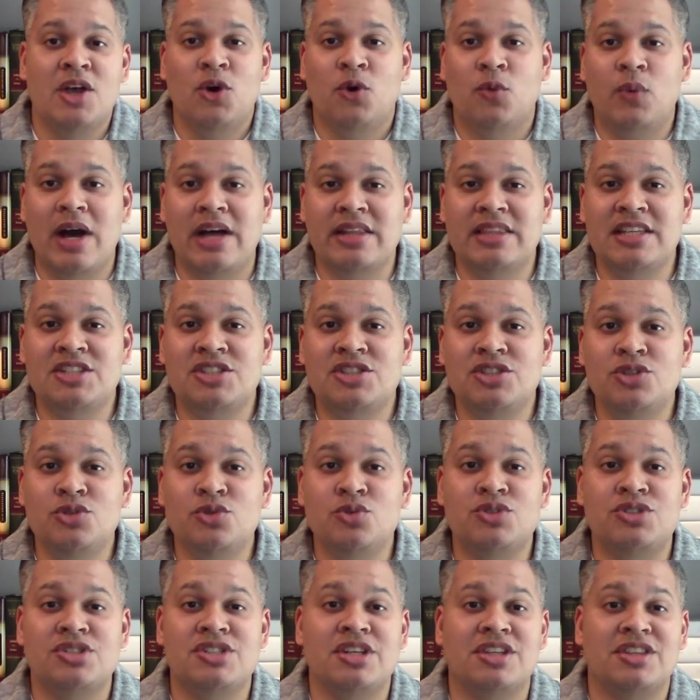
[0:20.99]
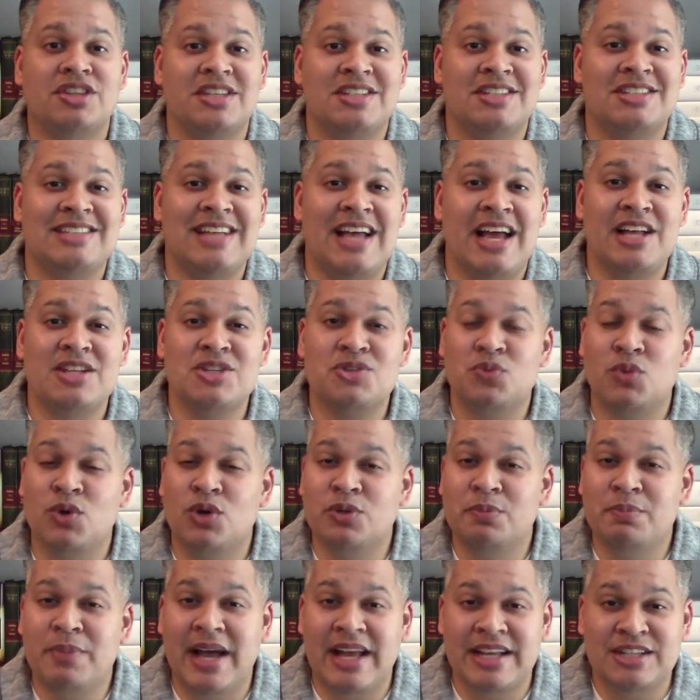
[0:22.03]
While this news took the science
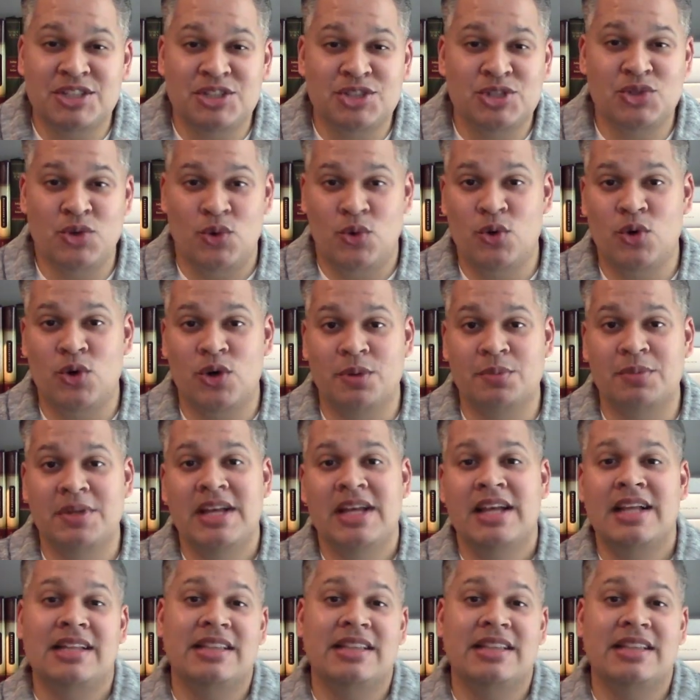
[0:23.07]
world by storm,